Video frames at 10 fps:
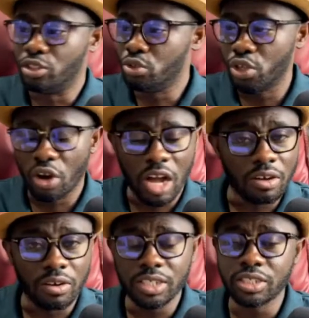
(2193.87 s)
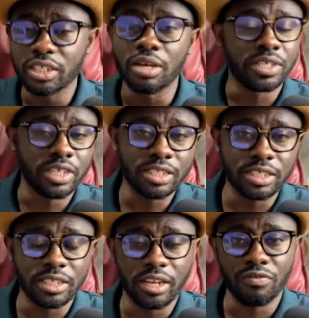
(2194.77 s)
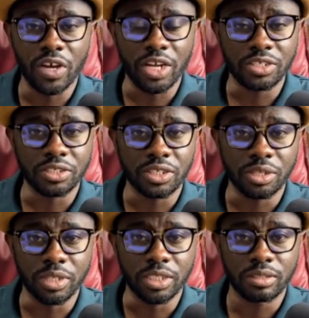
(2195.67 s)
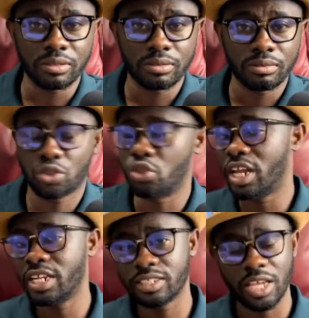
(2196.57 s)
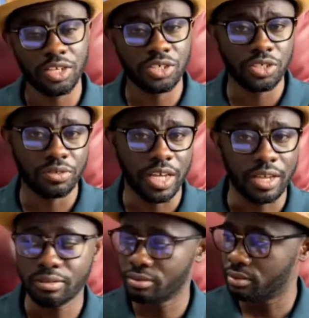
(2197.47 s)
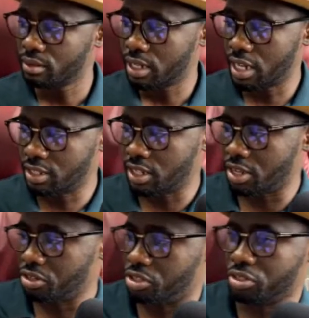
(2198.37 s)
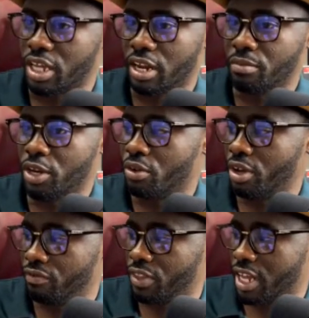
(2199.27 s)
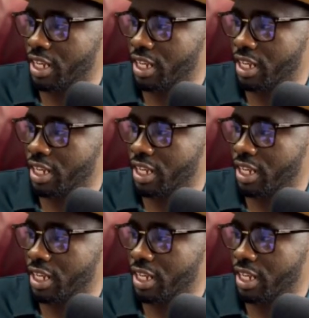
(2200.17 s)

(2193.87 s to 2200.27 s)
do your calculation and present it in the financial statement. So that is the issue there. That is the issue there. Let me know if that